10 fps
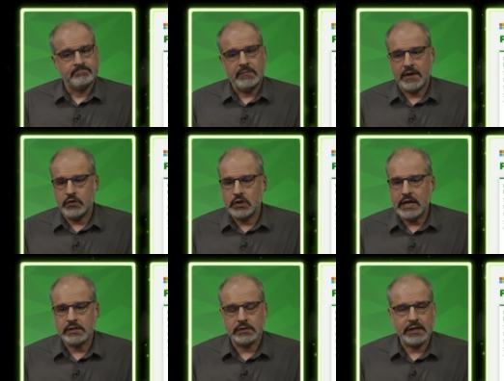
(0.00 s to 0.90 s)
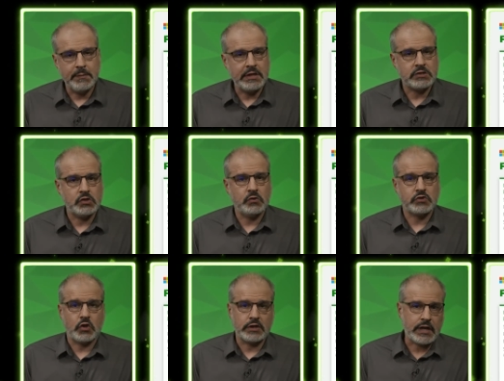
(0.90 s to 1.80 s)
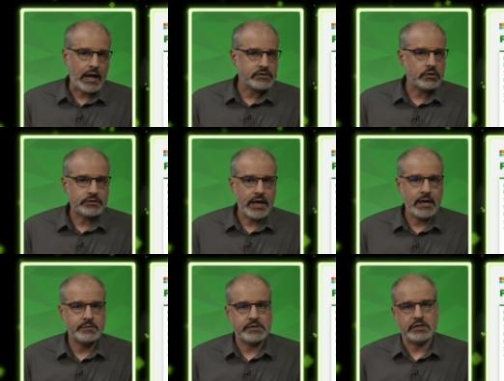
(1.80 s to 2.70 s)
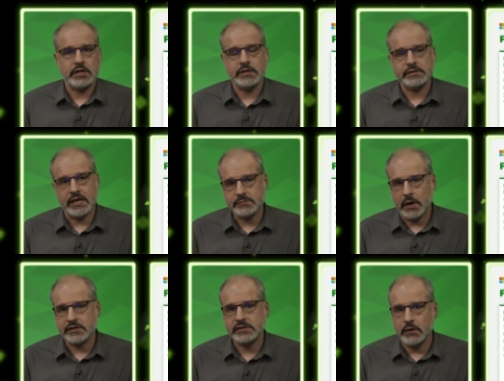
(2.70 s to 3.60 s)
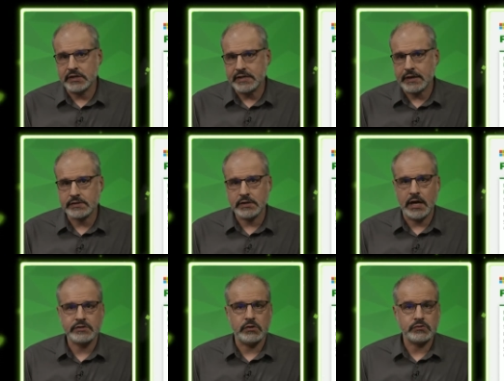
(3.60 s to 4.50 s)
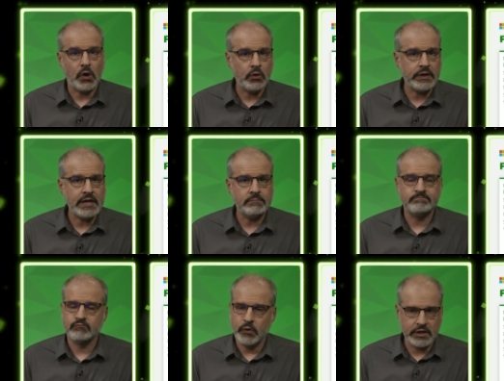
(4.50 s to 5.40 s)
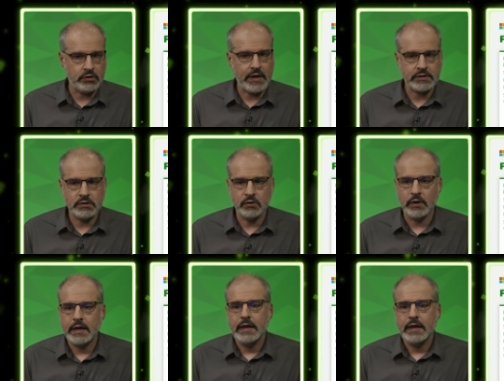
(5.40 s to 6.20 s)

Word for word: If you need to limit to certain console types, such as Xbox Series X consoles only, we can do that too.